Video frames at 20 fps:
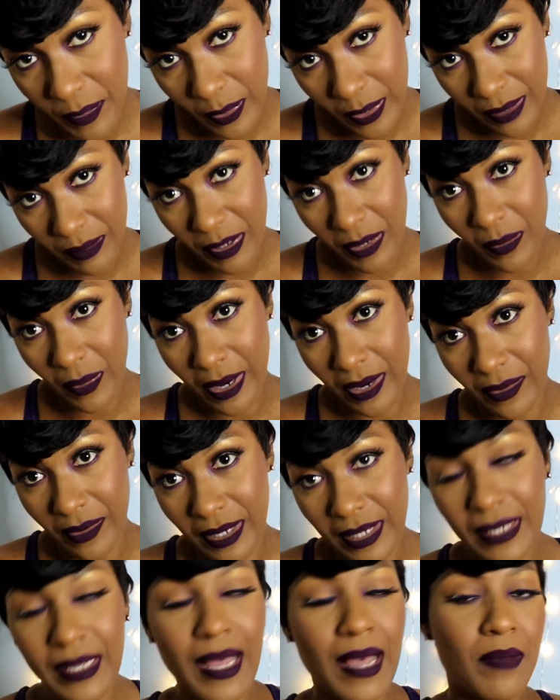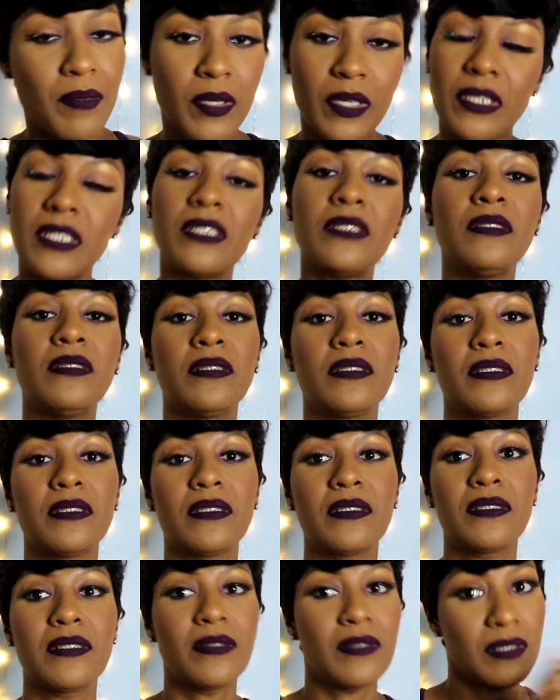going to be wearing, I'm going to
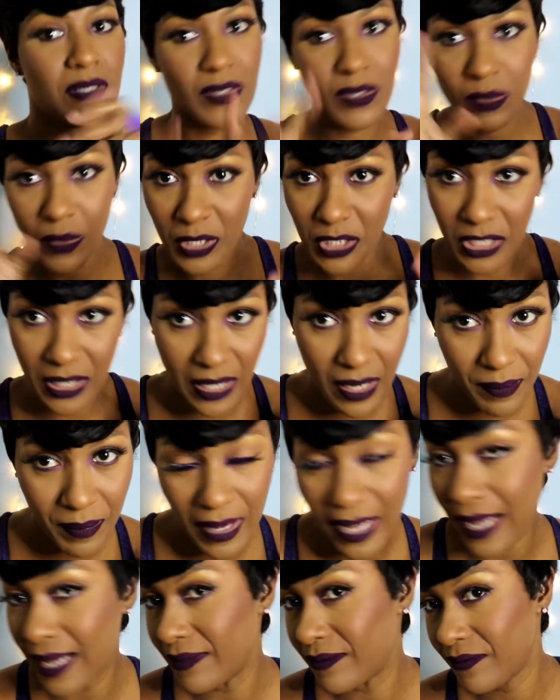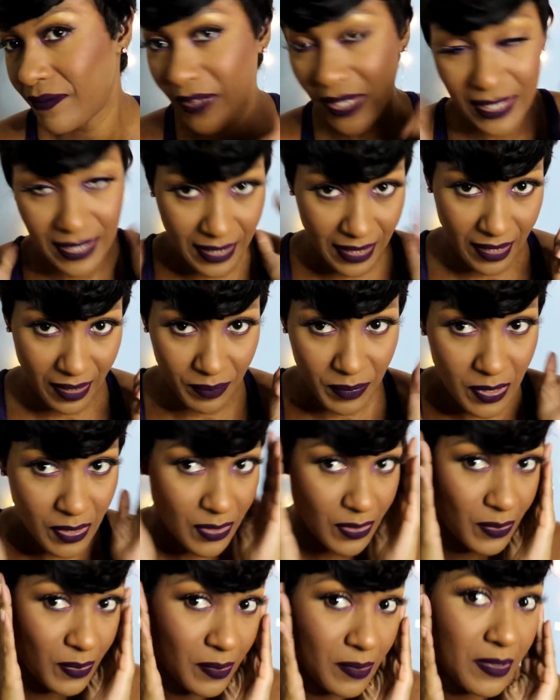switch it up and fix it up to
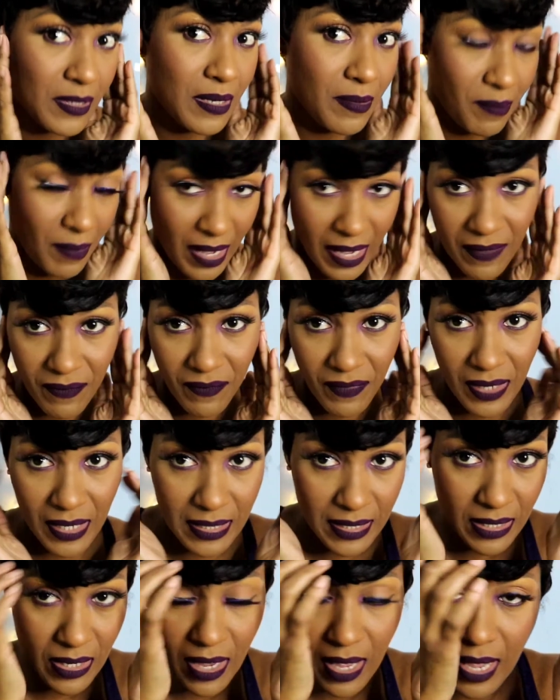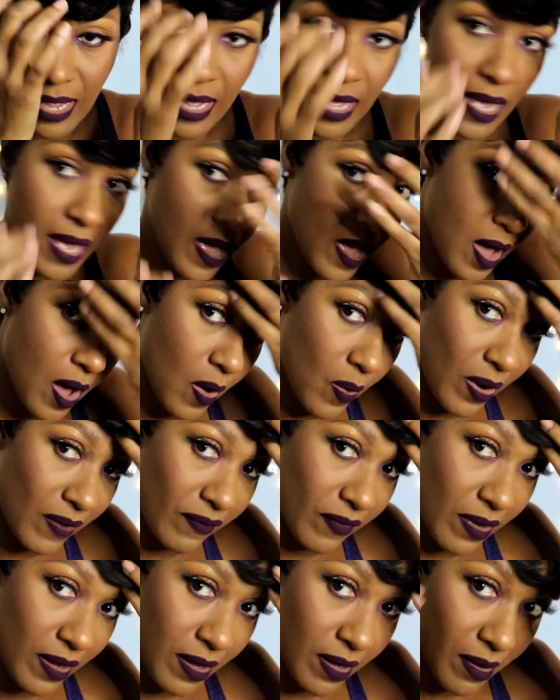suit my face
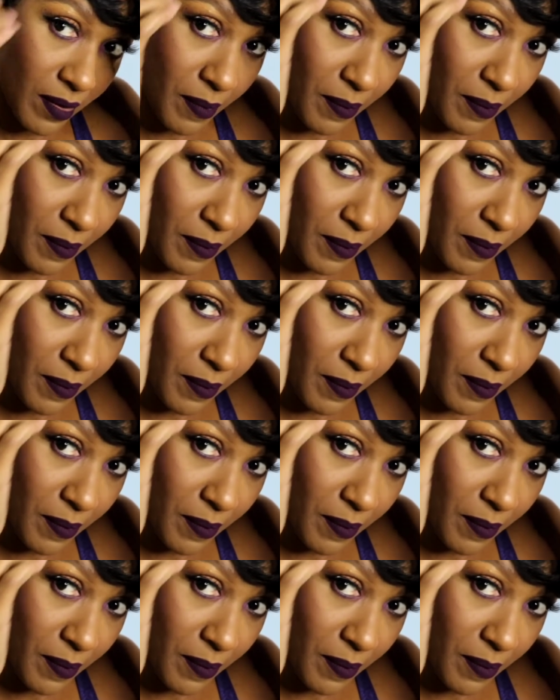however